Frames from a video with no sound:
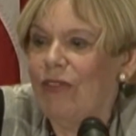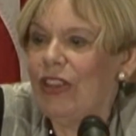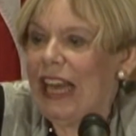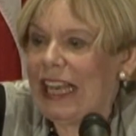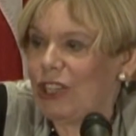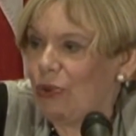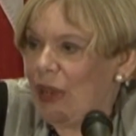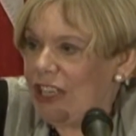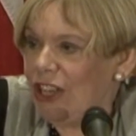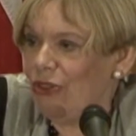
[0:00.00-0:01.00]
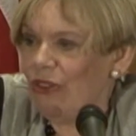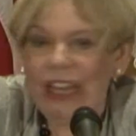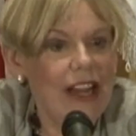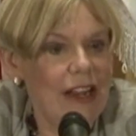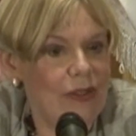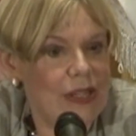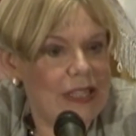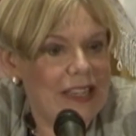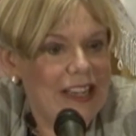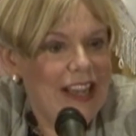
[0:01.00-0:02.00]
for the next 23
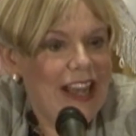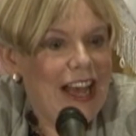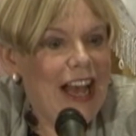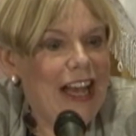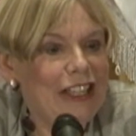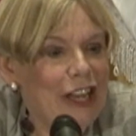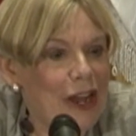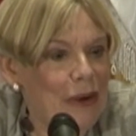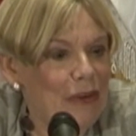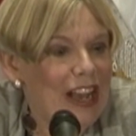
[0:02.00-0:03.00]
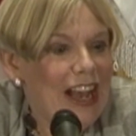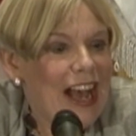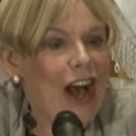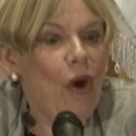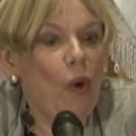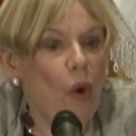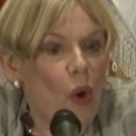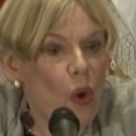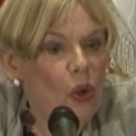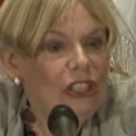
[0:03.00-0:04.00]
hours. Uh, no, uh,
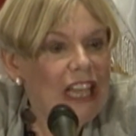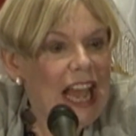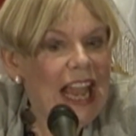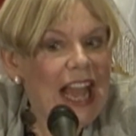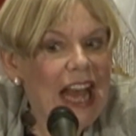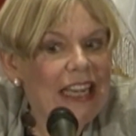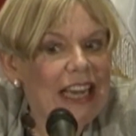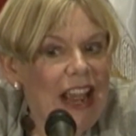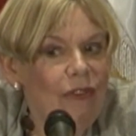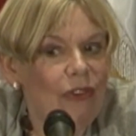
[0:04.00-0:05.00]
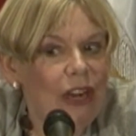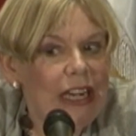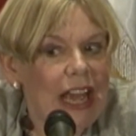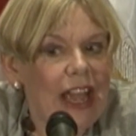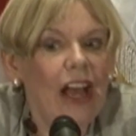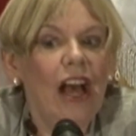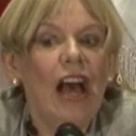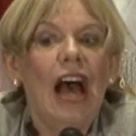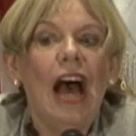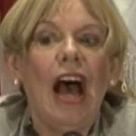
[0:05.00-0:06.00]
all day and every day.
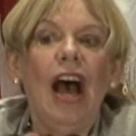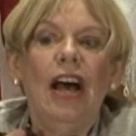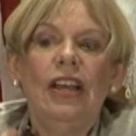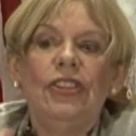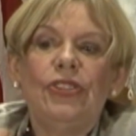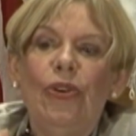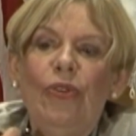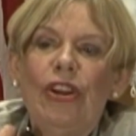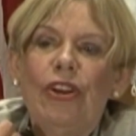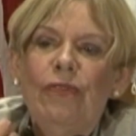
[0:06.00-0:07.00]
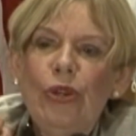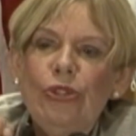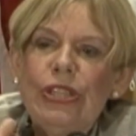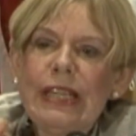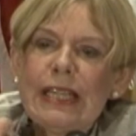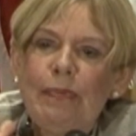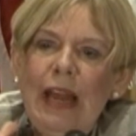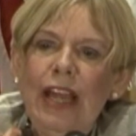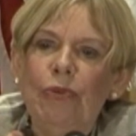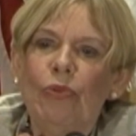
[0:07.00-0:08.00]
Uh, so Confucius
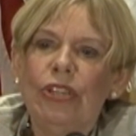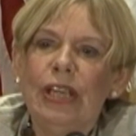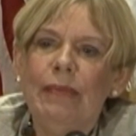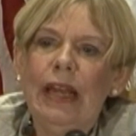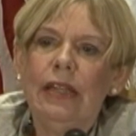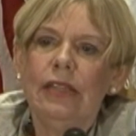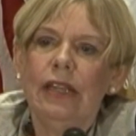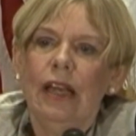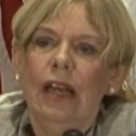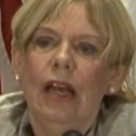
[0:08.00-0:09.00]
explained what he meant